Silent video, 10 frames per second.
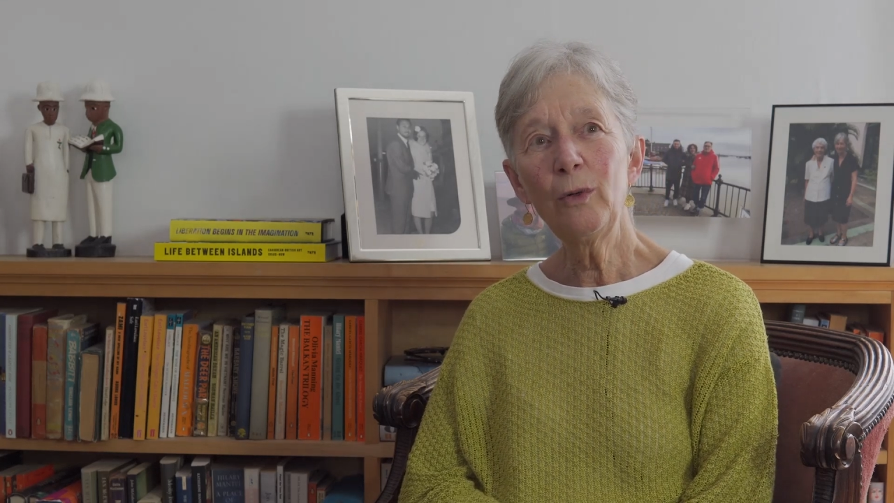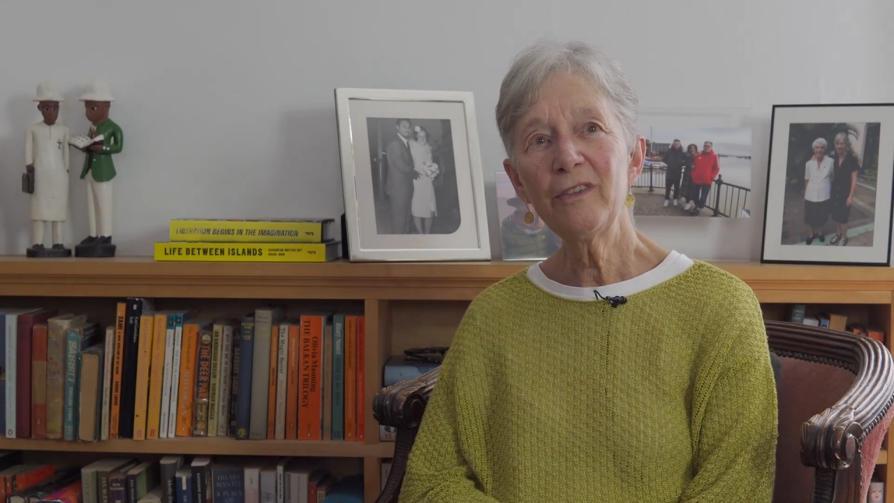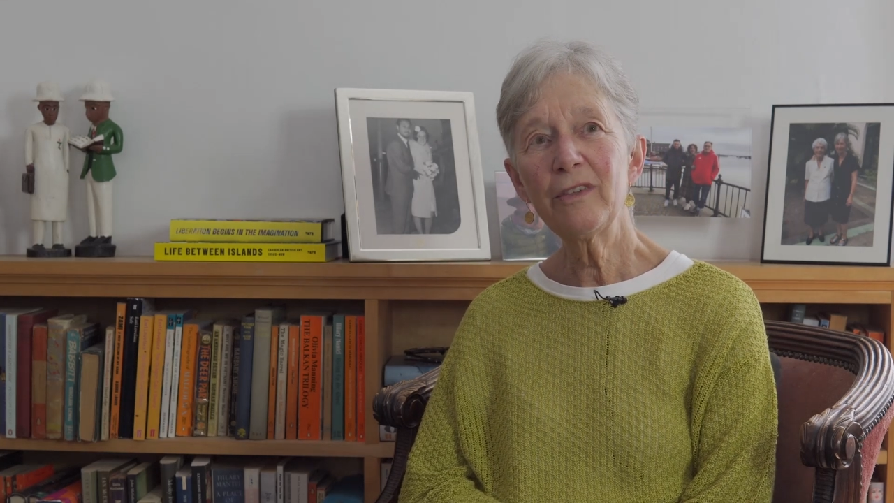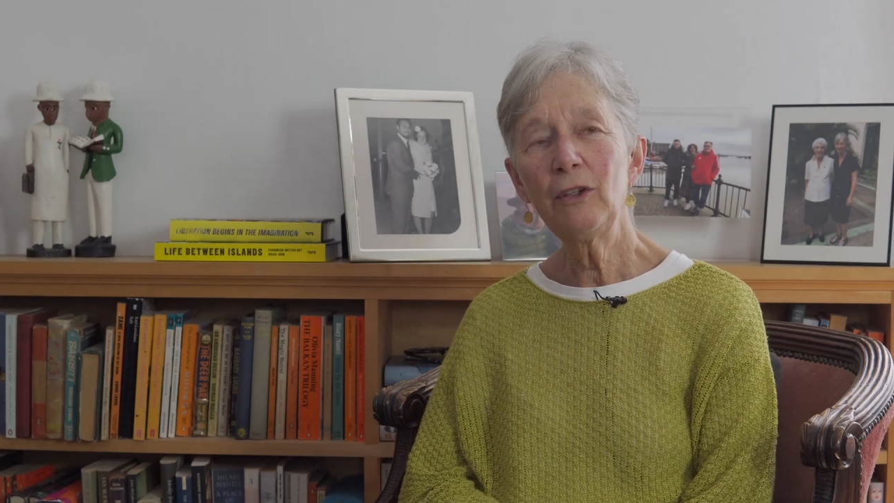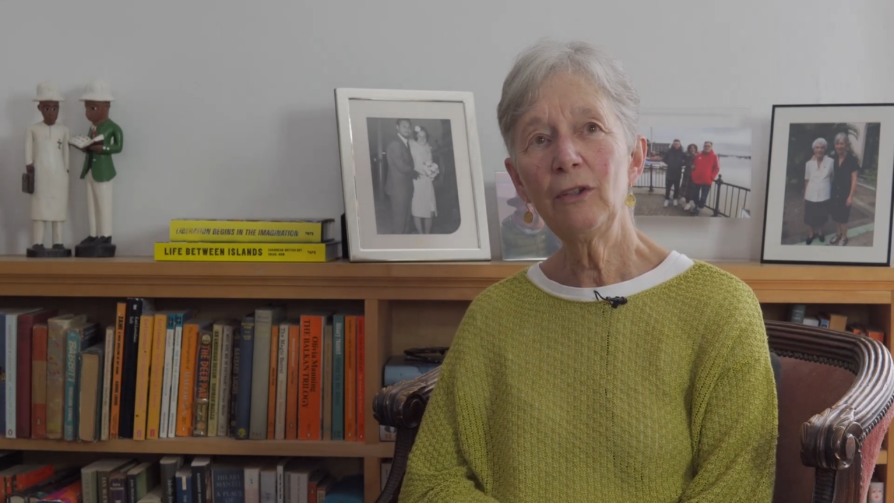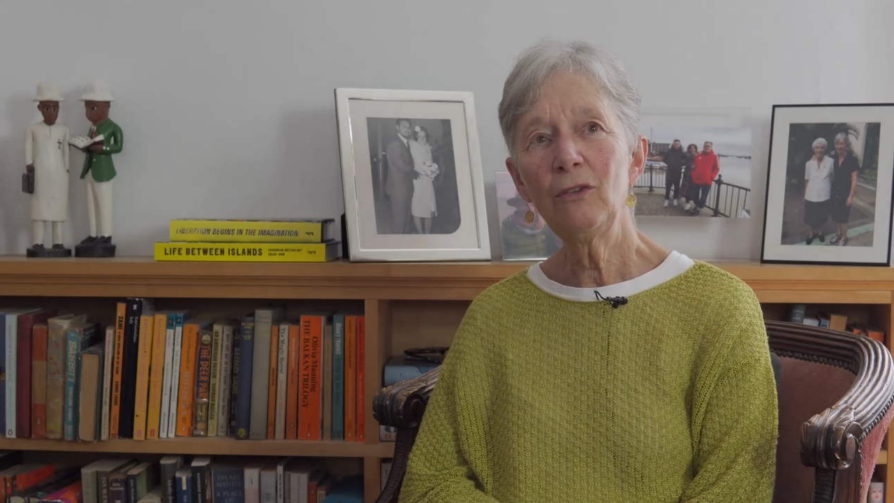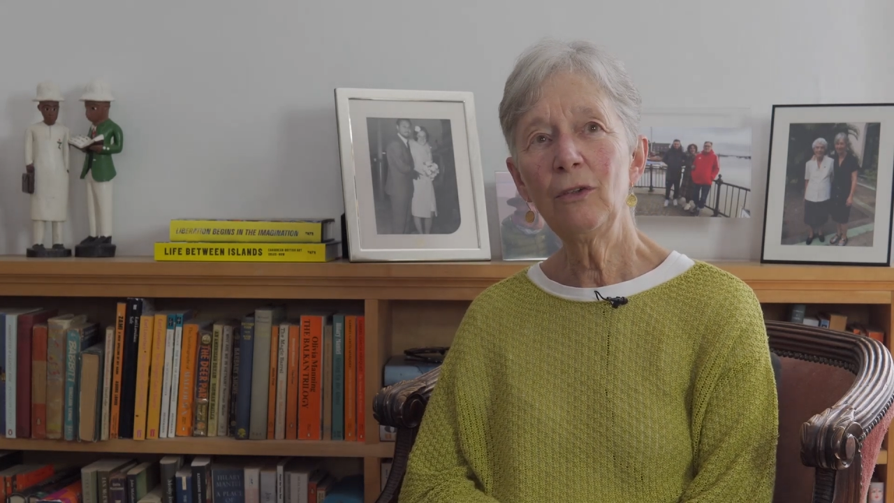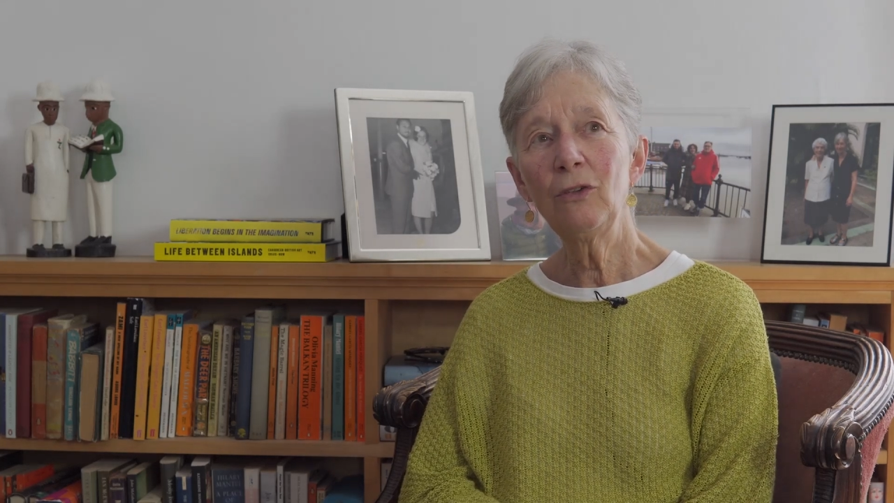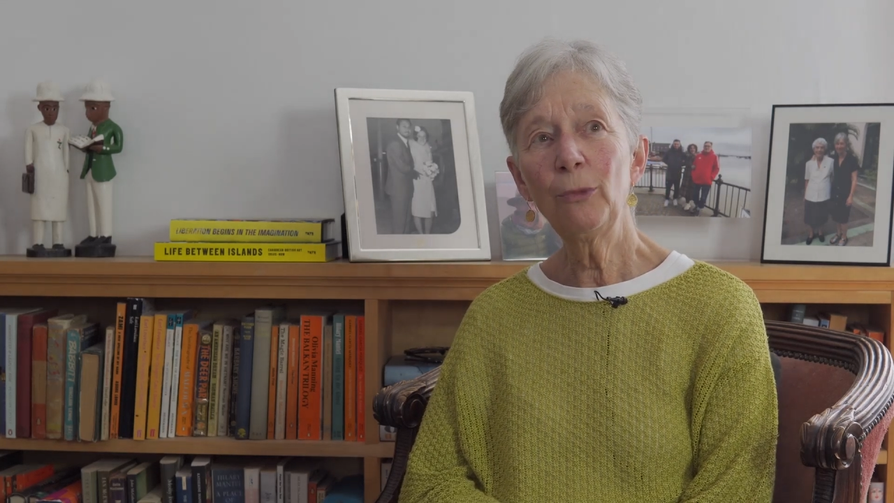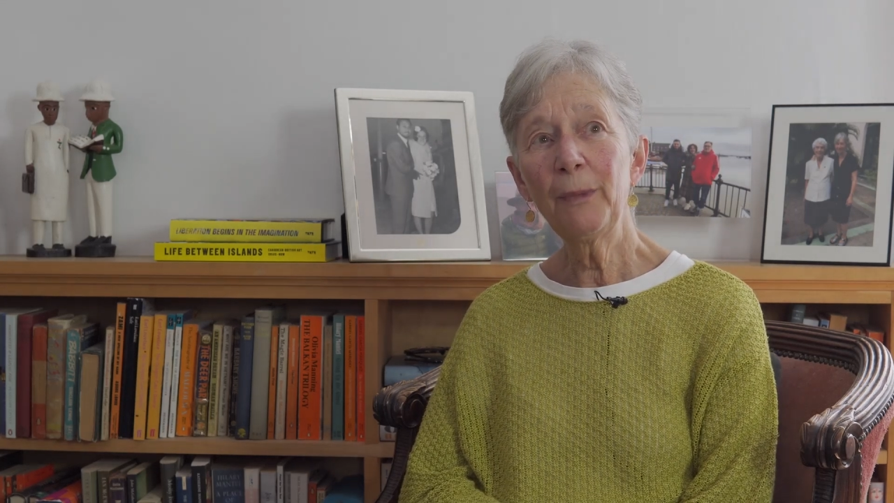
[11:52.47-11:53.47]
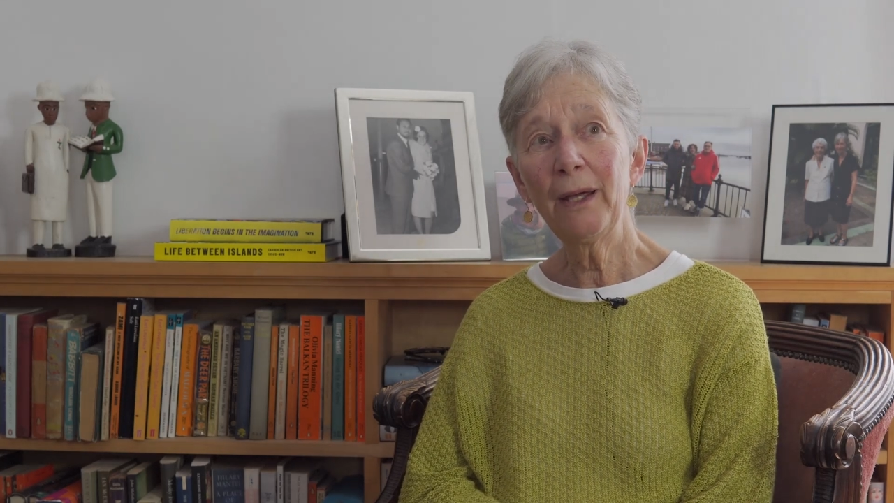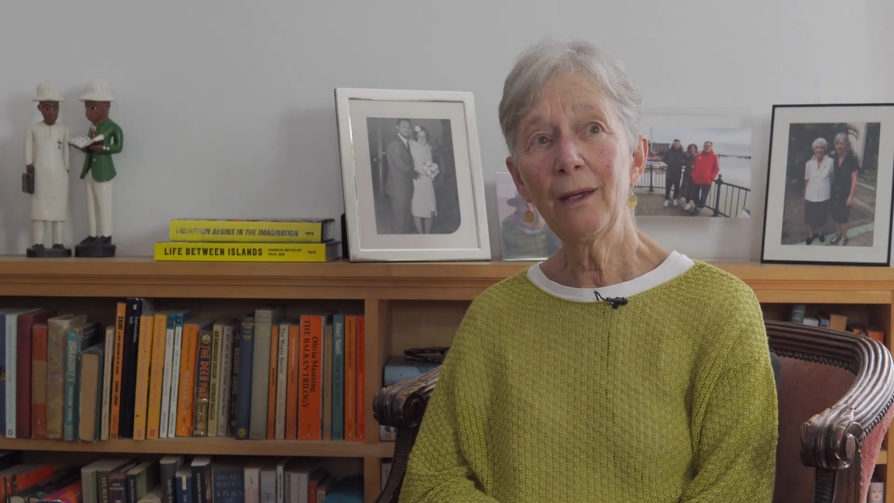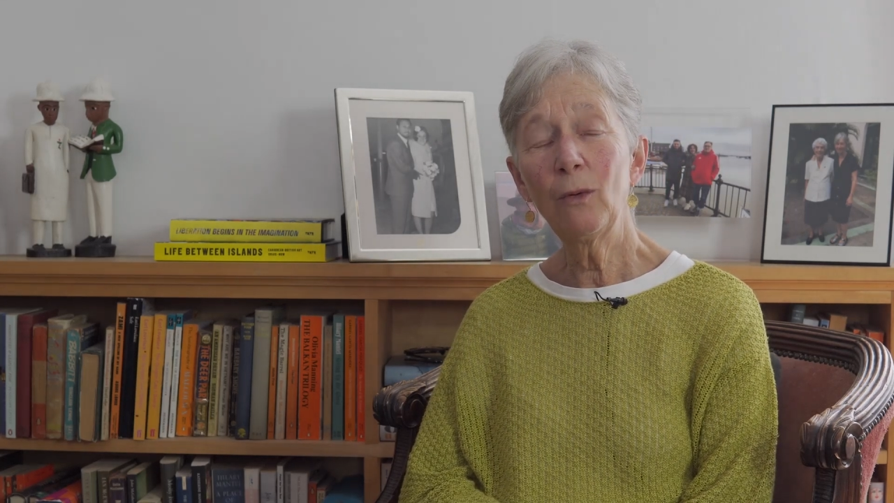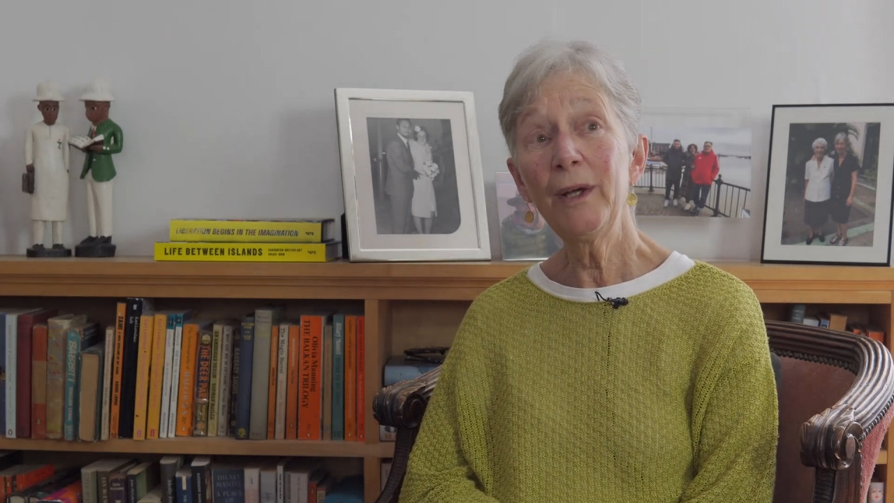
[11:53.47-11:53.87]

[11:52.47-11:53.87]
was in Jamaica,